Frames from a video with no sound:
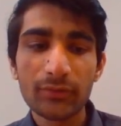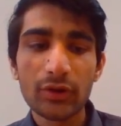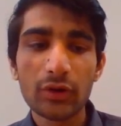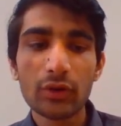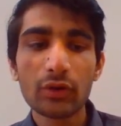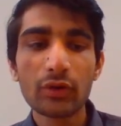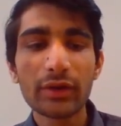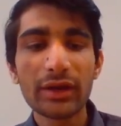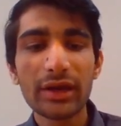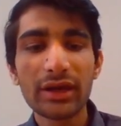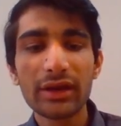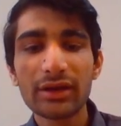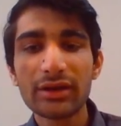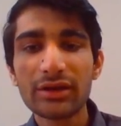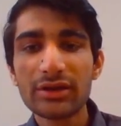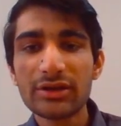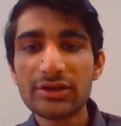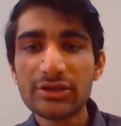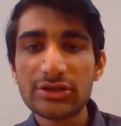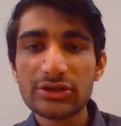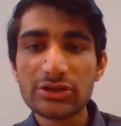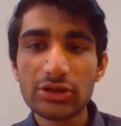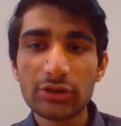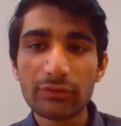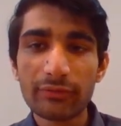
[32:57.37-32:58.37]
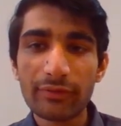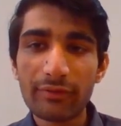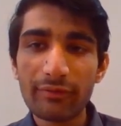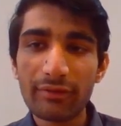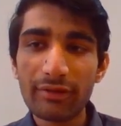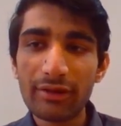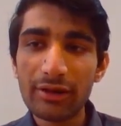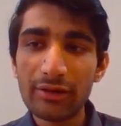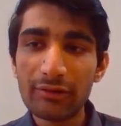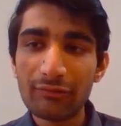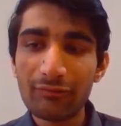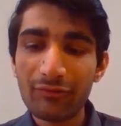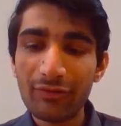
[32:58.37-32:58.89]
Okay. So we
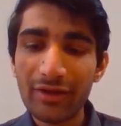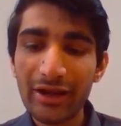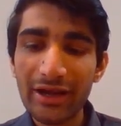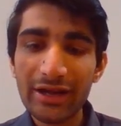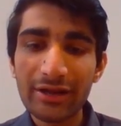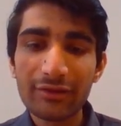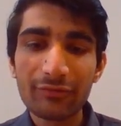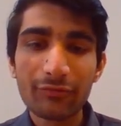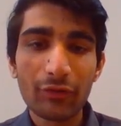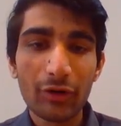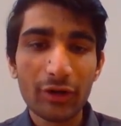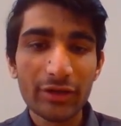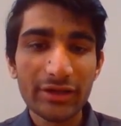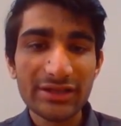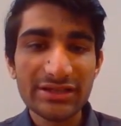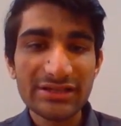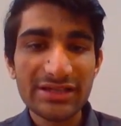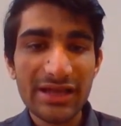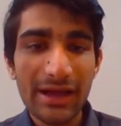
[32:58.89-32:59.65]
will wait for this